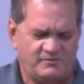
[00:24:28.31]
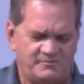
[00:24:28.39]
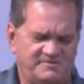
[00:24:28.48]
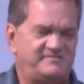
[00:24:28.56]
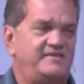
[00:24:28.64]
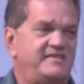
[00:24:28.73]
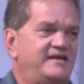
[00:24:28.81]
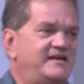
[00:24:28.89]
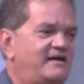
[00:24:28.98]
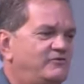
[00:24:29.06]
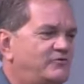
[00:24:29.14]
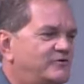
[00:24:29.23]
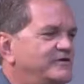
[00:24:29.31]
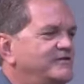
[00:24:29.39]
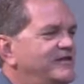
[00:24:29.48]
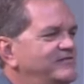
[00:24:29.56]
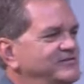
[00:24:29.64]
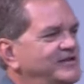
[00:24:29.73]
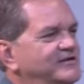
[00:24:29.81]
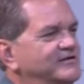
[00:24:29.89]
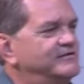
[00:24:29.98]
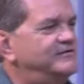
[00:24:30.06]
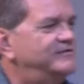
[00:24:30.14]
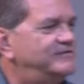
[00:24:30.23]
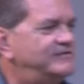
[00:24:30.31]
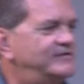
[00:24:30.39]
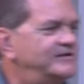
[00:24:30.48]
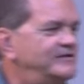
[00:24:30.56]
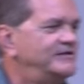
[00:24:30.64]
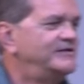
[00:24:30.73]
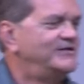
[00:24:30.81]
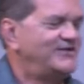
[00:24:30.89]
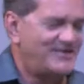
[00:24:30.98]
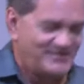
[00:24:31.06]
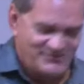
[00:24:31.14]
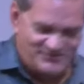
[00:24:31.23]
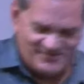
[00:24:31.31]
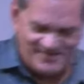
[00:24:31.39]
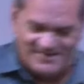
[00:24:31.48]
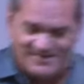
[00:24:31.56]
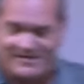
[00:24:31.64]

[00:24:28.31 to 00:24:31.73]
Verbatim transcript: Let me say that now, Lord, or that's later? You see,